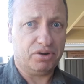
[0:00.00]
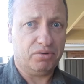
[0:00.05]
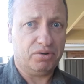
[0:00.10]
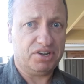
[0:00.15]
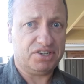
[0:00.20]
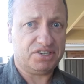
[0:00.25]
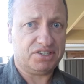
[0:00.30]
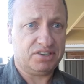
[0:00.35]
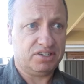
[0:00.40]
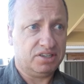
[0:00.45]

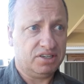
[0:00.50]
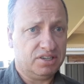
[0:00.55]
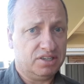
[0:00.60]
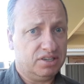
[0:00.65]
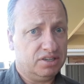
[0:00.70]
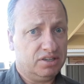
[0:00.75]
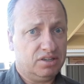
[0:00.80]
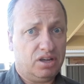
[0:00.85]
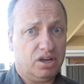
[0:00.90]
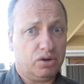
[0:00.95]
wrist,
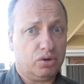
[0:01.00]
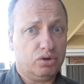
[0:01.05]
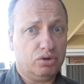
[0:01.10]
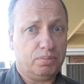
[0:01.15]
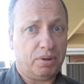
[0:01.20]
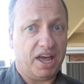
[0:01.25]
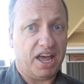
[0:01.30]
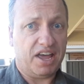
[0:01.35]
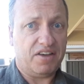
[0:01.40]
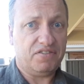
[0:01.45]
a good
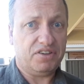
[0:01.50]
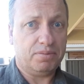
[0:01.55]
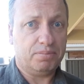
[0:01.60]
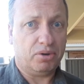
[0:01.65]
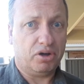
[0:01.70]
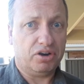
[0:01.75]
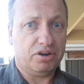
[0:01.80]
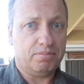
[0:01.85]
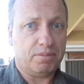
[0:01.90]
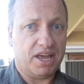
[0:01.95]
behaviour
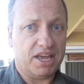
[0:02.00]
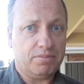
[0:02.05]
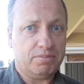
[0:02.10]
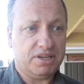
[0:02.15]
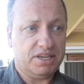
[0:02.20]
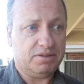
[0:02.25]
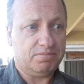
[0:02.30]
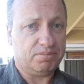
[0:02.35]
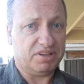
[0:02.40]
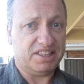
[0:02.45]
bond
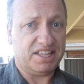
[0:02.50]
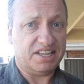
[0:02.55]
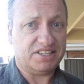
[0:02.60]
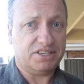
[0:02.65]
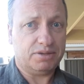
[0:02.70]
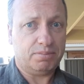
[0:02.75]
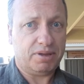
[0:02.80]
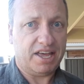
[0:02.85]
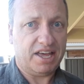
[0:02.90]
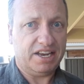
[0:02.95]
maybe, but
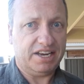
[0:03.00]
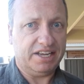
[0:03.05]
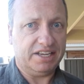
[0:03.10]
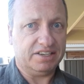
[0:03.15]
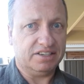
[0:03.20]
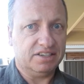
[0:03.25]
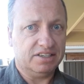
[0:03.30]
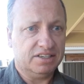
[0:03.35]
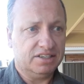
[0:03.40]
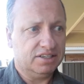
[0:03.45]
that's about
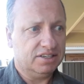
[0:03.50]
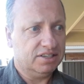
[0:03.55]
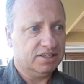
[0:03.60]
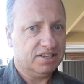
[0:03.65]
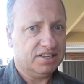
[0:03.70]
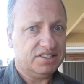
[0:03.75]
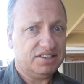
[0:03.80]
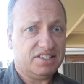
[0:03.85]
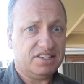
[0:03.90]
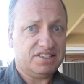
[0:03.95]
it.
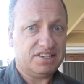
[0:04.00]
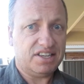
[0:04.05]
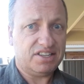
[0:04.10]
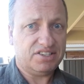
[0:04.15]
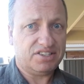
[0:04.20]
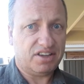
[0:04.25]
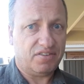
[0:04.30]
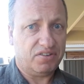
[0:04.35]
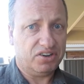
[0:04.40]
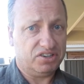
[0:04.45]
To send
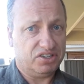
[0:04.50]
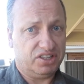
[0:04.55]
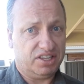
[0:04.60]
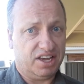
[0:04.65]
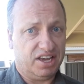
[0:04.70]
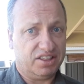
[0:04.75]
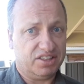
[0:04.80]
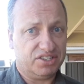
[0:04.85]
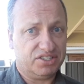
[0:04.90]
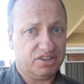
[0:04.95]
someone to the
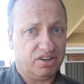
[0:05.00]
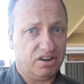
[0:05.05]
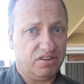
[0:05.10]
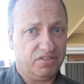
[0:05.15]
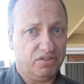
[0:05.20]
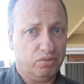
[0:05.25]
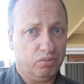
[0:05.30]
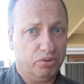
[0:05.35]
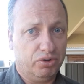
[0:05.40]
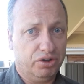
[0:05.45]
other side of
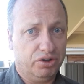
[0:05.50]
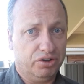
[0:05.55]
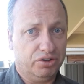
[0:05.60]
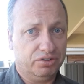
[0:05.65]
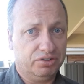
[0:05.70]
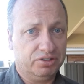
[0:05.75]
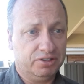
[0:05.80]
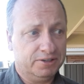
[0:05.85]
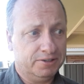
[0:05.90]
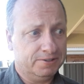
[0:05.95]
the
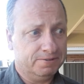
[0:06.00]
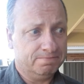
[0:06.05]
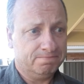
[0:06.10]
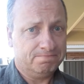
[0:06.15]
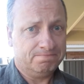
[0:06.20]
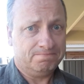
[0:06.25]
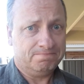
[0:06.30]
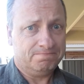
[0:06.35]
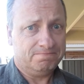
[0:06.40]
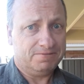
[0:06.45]
world
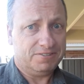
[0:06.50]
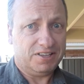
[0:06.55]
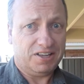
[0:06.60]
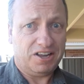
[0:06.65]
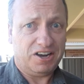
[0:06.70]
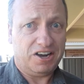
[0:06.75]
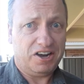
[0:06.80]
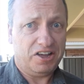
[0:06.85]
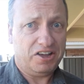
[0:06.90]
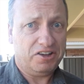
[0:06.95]

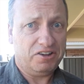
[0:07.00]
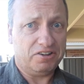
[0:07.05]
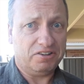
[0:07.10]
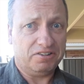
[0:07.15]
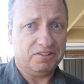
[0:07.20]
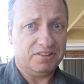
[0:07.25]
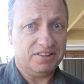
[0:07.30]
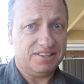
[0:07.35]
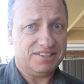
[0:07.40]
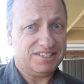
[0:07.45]
I know,
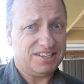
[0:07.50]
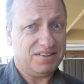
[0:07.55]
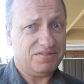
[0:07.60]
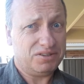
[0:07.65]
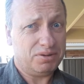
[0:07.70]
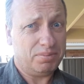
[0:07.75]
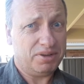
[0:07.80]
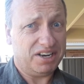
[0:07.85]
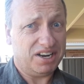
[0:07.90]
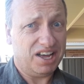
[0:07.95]
it
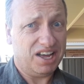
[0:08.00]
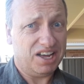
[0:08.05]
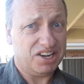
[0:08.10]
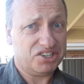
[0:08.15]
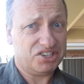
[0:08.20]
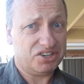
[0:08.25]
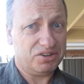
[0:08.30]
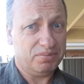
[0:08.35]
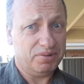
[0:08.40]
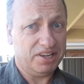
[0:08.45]
seems a bit
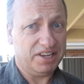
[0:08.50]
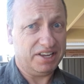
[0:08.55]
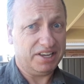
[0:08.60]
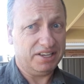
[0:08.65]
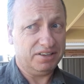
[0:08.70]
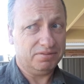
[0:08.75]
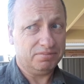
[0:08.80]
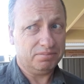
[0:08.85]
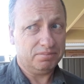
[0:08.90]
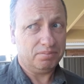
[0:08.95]
harsh to
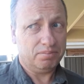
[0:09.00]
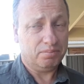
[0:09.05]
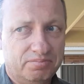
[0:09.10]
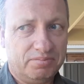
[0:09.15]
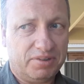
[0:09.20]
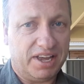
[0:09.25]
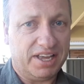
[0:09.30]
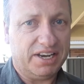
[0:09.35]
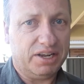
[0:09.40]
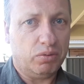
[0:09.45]
me.
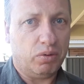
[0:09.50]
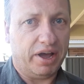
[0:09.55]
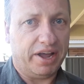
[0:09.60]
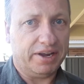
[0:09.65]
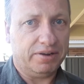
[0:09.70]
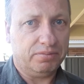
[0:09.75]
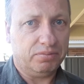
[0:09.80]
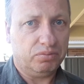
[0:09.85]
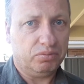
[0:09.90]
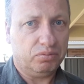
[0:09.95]

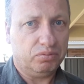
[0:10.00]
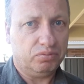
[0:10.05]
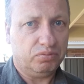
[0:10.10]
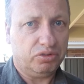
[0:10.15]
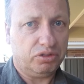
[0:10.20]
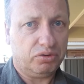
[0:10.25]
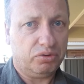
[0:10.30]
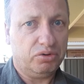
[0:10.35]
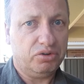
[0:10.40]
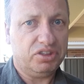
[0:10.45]
Anyway,
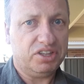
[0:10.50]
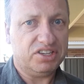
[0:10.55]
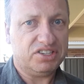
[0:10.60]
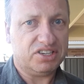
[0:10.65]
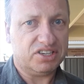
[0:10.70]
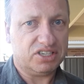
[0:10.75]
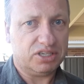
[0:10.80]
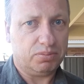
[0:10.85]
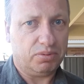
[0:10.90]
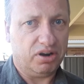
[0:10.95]
through
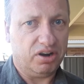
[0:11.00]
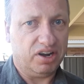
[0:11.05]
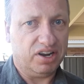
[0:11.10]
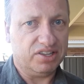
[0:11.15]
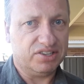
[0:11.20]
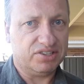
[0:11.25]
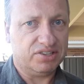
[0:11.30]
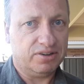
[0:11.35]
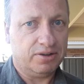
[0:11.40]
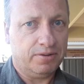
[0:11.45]
this
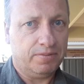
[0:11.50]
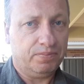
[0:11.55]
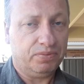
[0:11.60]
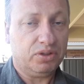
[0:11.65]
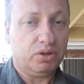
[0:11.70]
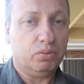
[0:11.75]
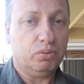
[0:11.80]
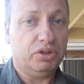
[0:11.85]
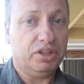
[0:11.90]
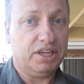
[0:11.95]
experience,
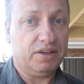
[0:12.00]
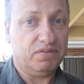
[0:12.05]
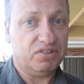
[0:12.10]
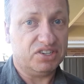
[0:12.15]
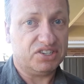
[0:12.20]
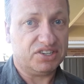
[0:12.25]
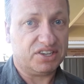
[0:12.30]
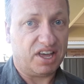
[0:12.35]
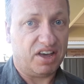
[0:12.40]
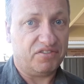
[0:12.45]
William
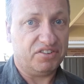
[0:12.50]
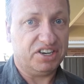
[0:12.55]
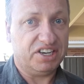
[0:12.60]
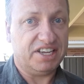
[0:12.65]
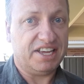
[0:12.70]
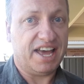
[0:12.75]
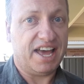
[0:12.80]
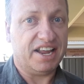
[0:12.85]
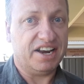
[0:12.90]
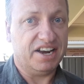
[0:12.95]
discovered
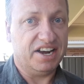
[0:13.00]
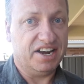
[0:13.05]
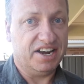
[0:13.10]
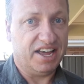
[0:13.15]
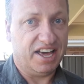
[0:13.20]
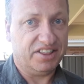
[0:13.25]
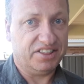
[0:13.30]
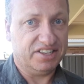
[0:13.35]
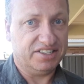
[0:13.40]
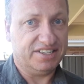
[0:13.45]
he had
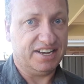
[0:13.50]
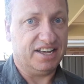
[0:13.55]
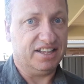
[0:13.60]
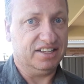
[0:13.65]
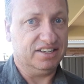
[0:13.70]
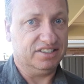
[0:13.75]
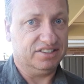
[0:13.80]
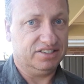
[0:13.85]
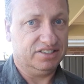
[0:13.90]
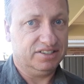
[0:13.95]
another
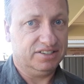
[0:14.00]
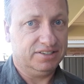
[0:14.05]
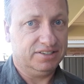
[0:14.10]
talent.